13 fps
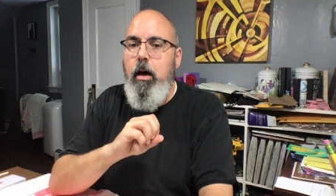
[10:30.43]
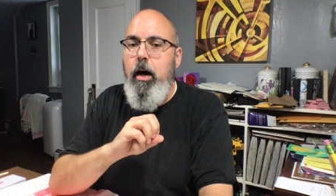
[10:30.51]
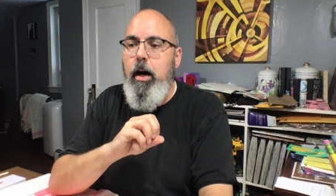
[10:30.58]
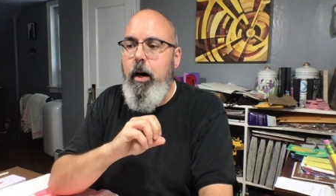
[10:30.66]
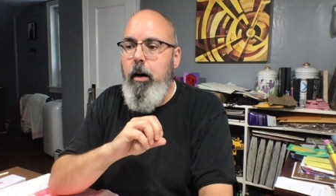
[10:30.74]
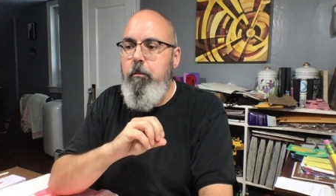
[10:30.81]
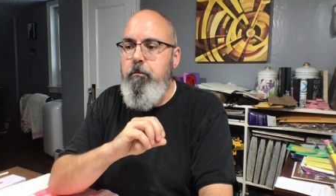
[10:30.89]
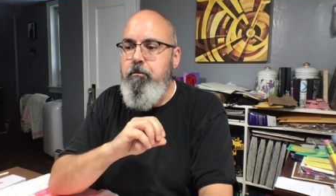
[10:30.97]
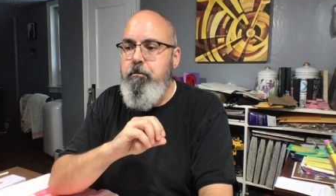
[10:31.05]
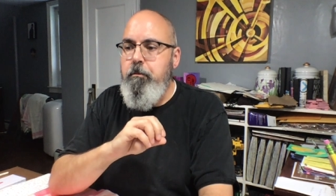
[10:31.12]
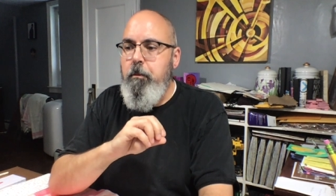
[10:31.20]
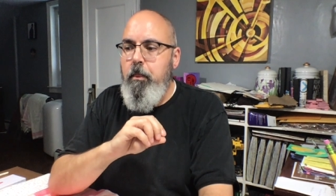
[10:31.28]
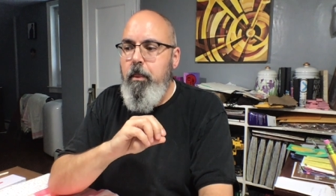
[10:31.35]
Um,
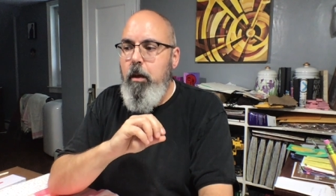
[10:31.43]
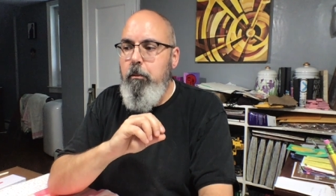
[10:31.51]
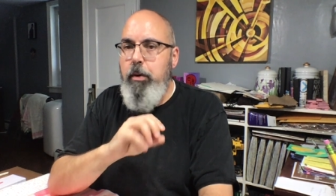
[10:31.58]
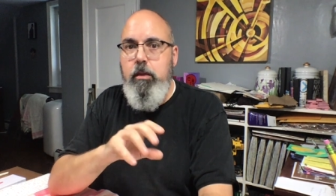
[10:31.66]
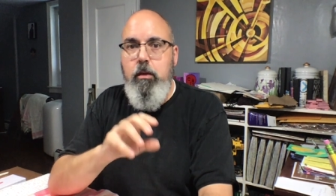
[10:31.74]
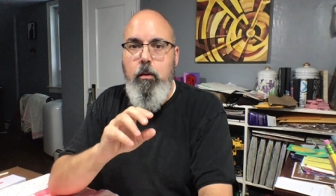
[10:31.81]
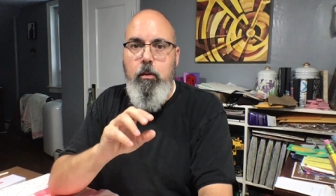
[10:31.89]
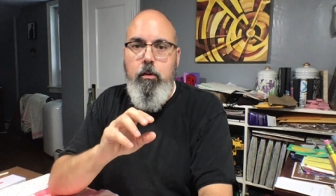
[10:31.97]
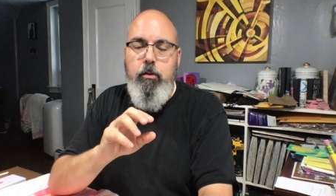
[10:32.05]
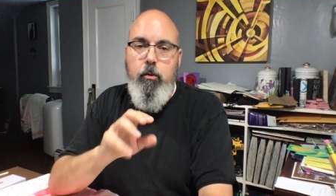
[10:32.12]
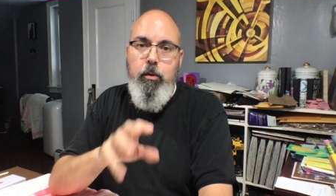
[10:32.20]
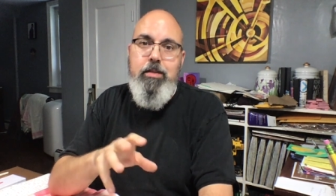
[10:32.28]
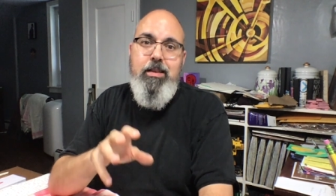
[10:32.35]
but the the
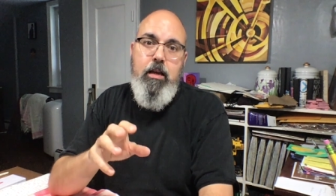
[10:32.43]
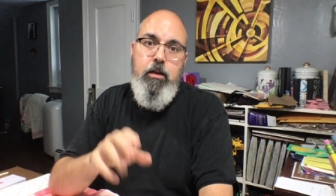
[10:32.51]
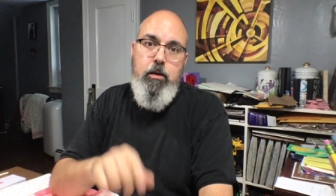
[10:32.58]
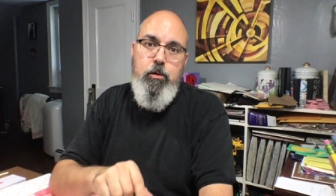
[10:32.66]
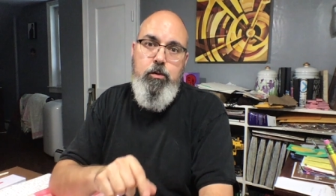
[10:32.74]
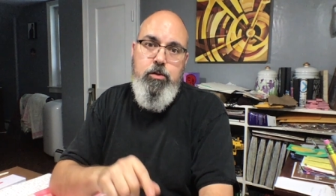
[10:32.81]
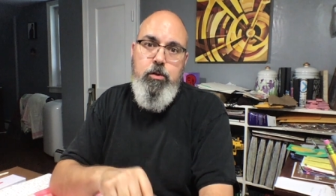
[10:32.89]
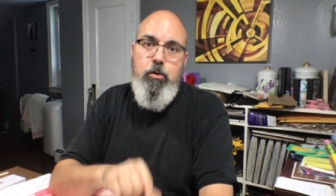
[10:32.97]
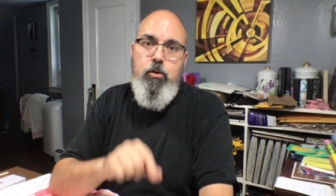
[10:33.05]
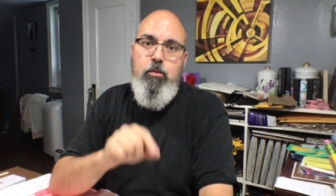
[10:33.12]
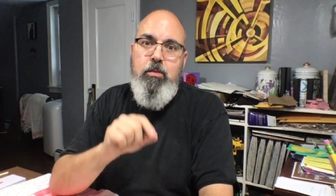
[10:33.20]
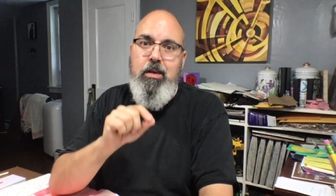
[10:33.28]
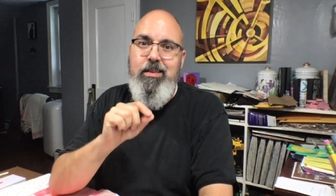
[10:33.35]
reason I use
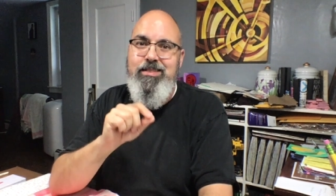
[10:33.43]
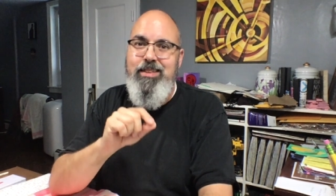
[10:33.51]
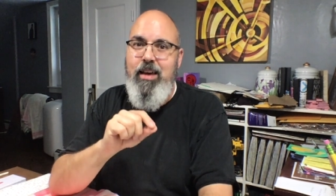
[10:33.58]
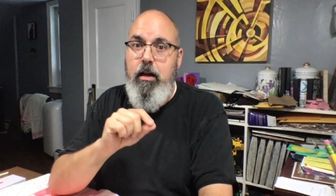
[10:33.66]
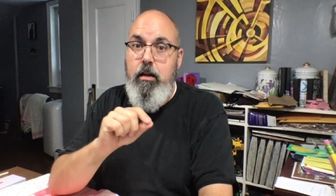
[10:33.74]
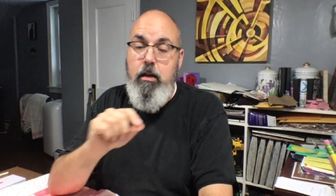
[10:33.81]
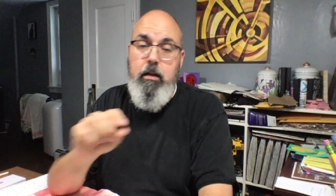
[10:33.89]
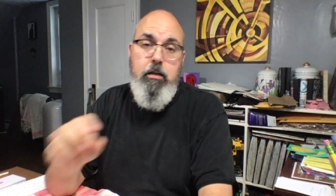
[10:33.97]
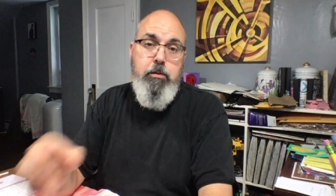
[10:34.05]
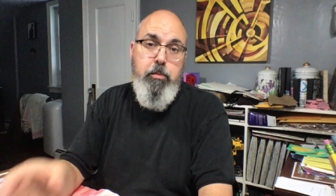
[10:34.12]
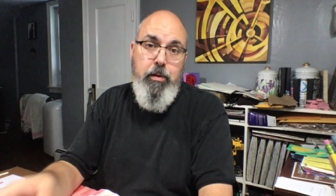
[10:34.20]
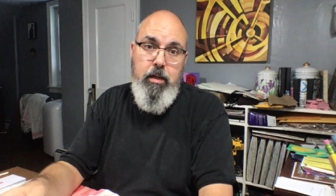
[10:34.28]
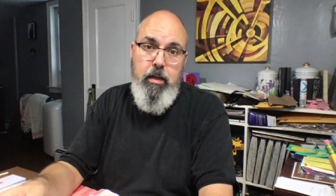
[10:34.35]
Zoom is that it is
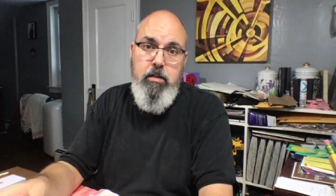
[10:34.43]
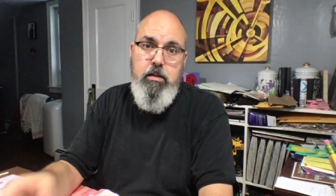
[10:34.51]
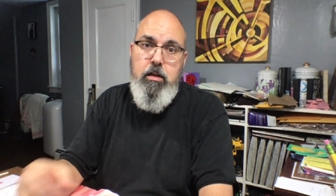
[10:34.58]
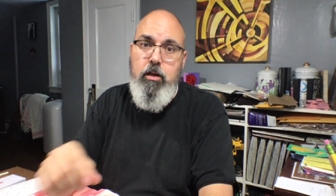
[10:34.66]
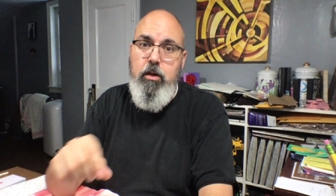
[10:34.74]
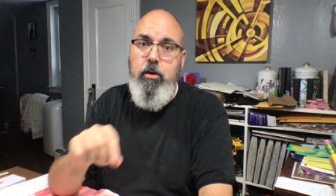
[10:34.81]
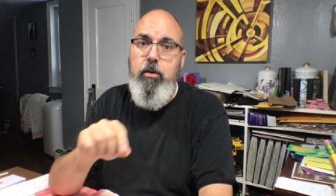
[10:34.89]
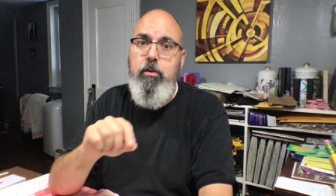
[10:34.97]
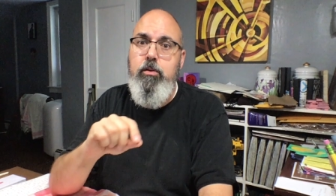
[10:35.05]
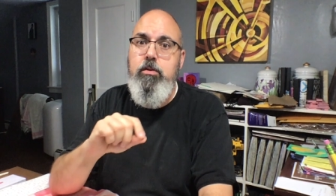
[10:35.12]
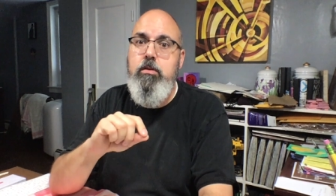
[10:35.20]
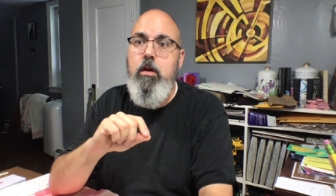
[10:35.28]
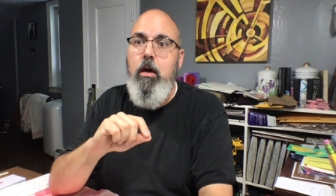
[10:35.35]
pretty easy to
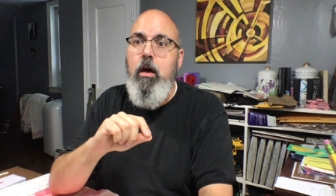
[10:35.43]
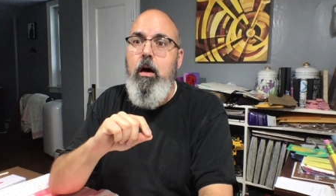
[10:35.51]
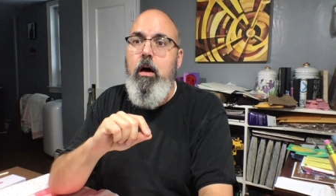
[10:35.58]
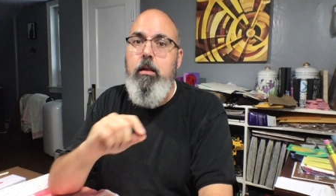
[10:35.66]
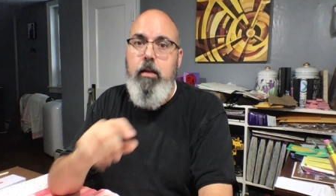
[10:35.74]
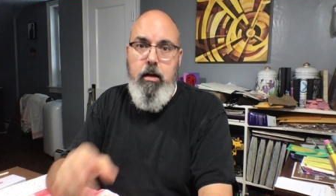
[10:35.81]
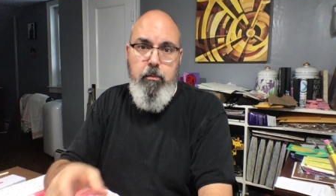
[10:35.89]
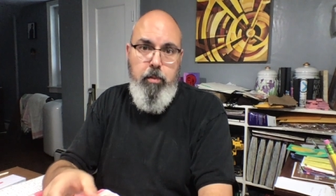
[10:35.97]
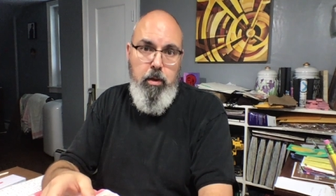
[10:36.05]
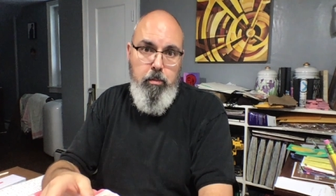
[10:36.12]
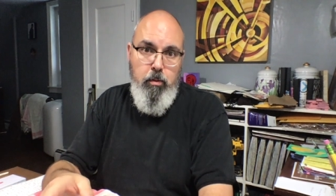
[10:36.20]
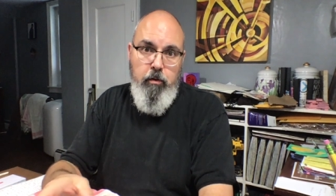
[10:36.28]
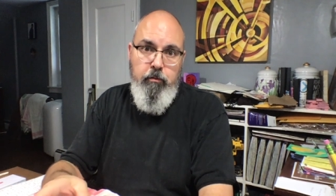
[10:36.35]
use. A lot of
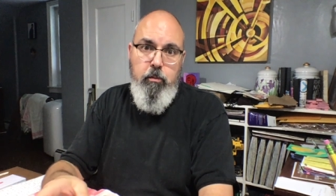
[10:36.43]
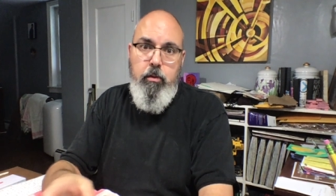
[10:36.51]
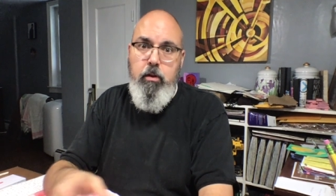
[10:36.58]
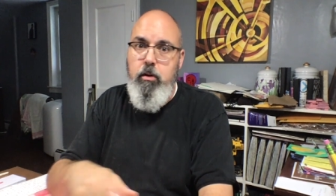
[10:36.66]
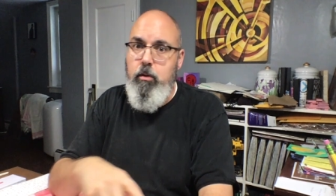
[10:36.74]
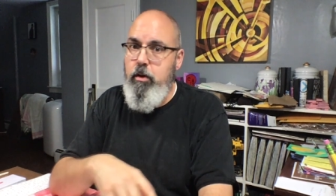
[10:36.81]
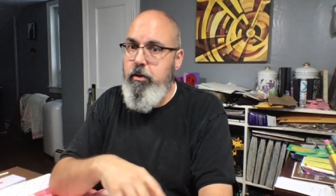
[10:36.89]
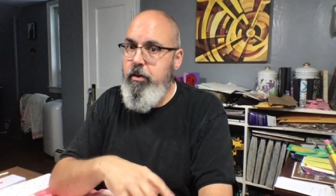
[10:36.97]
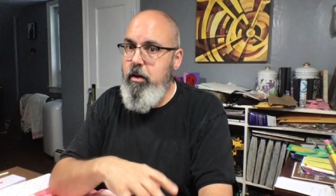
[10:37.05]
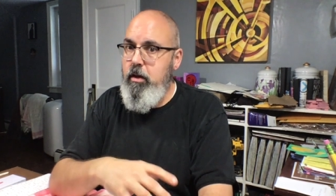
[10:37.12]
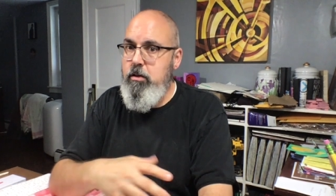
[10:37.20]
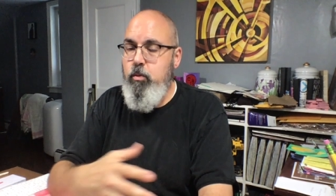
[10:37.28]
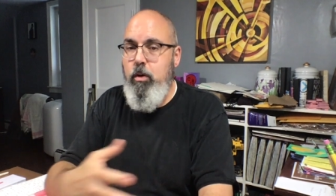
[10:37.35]
people are familiar with it.
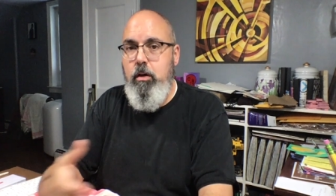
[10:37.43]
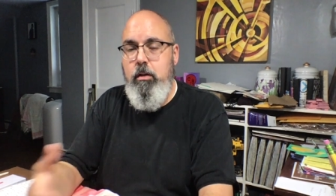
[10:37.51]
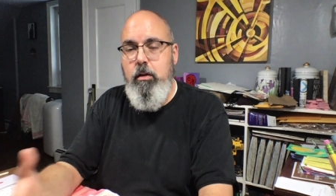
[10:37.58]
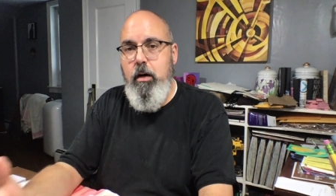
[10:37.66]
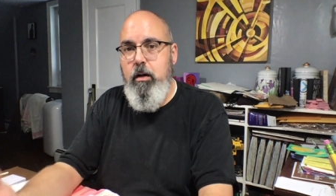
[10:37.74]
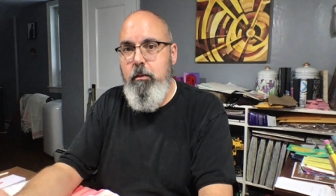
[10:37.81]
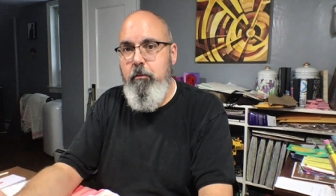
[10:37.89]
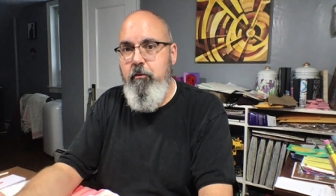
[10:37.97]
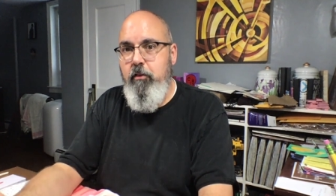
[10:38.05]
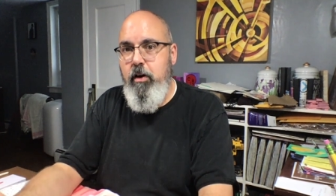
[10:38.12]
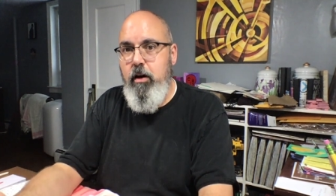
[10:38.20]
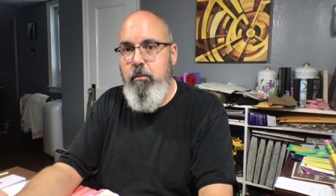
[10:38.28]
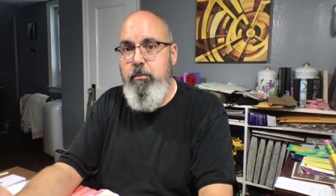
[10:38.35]
It's what a lot of
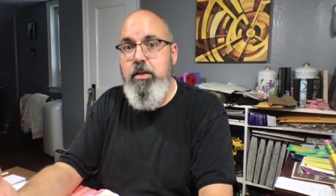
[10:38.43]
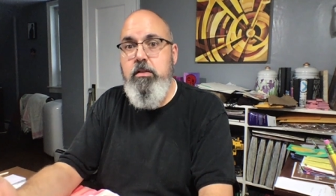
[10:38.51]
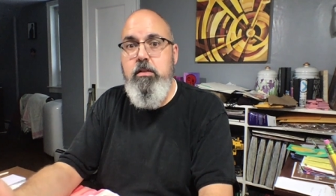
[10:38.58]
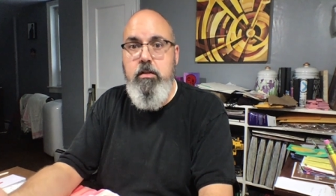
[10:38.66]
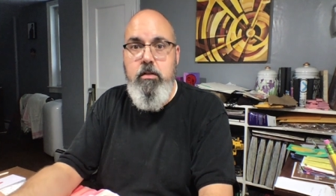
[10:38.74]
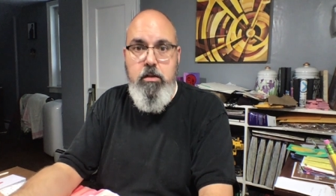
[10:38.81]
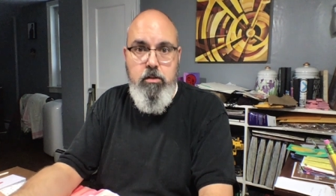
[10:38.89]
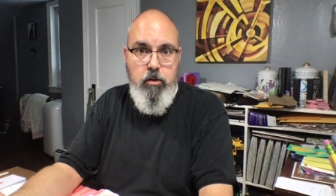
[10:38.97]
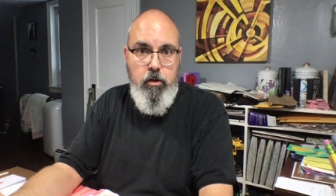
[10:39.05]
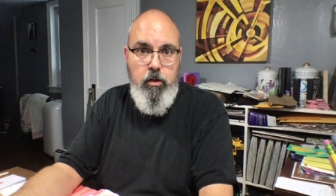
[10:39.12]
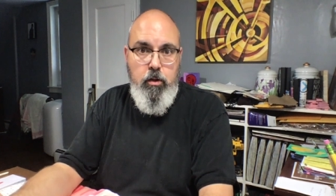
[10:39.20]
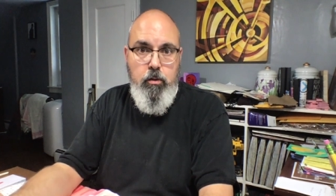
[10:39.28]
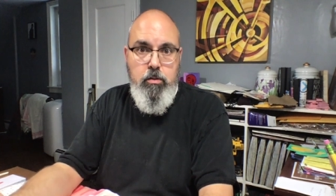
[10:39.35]
uh, businesses are
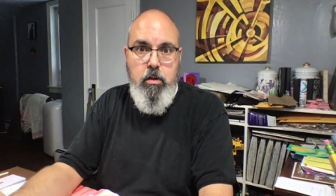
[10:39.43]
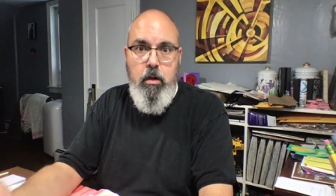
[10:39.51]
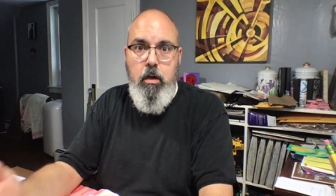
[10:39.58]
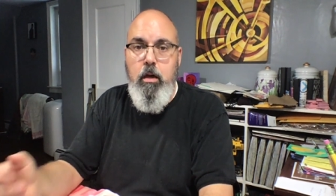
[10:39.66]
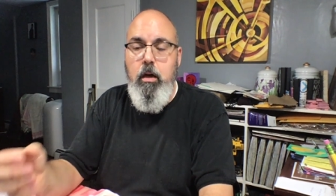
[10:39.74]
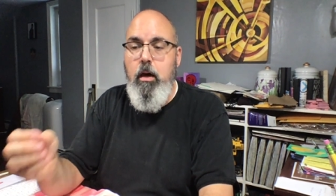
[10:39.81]
using.